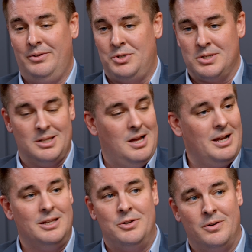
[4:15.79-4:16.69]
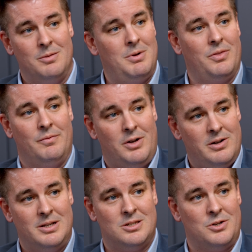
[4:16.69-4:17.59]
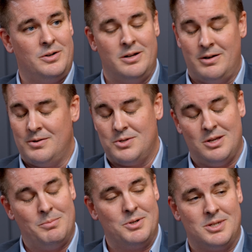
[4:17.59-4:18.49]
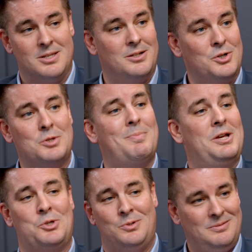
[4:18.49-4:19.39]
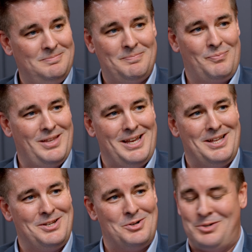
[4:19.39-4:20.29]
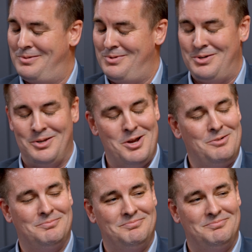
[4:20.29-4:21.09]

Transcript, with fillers: Just lock it during the month of August during our Summer Sizzler special, and you're good to go.